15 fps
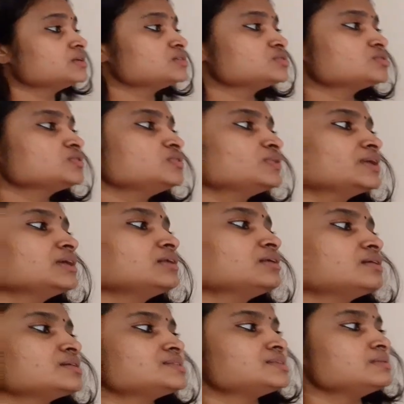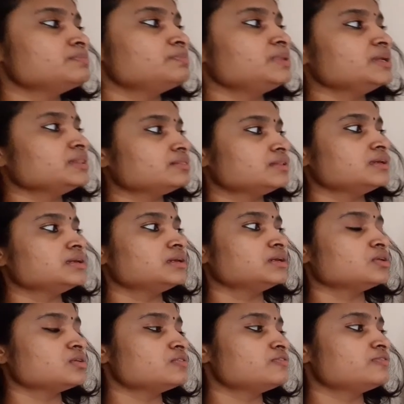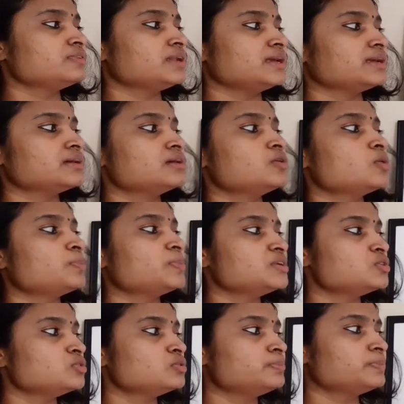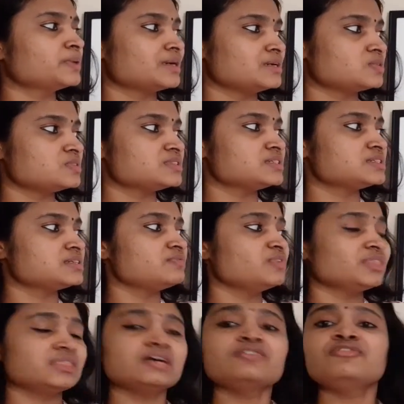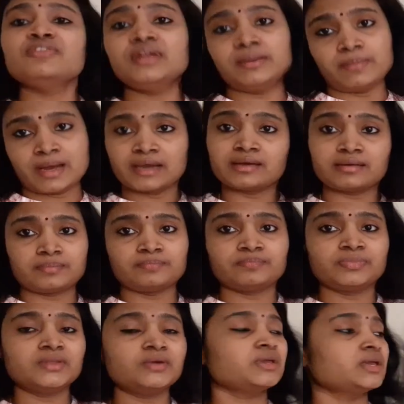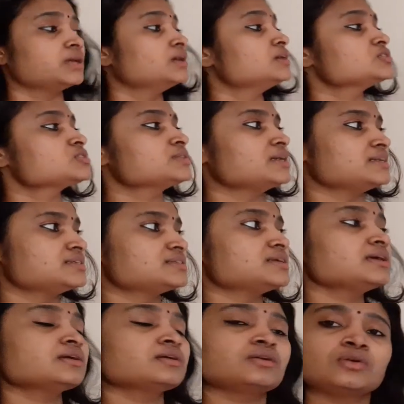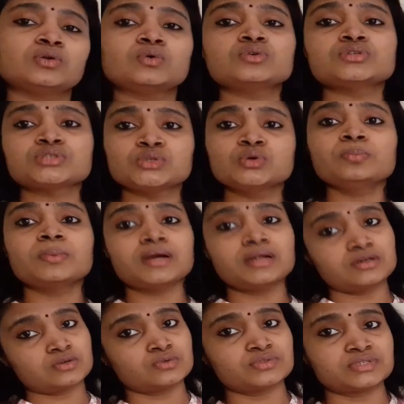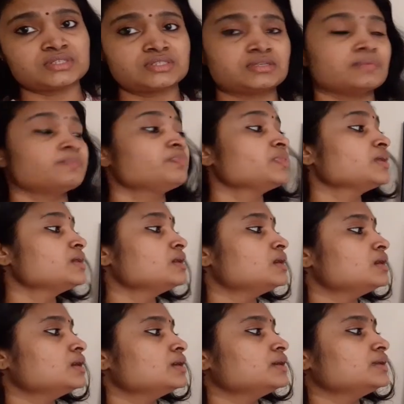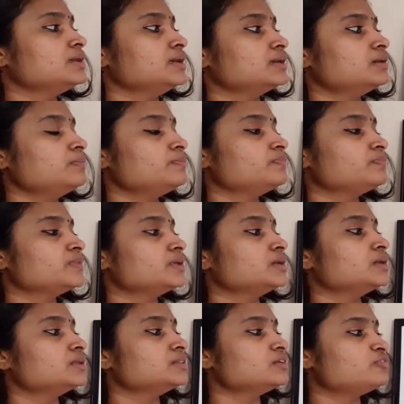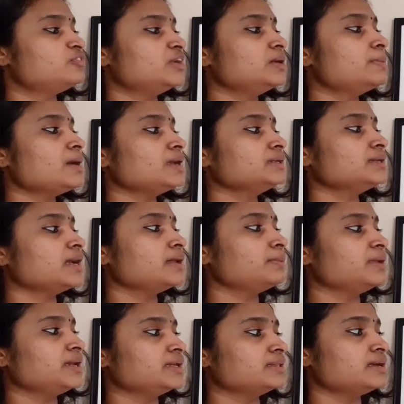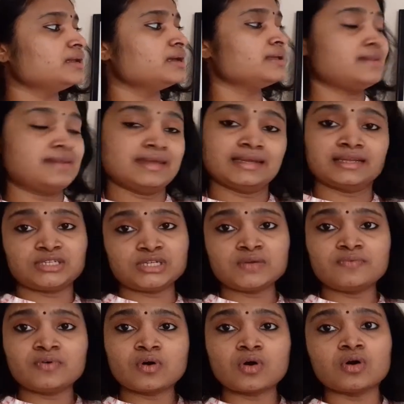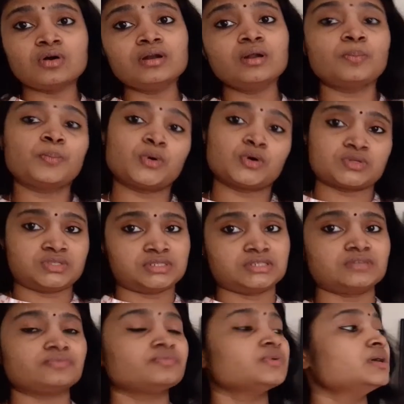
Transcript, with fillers: So you can uh, simply think it of like an open loop control system with the feedback. Okay, so that is a closed loop control system. Here, the feedback can be either negative or positive.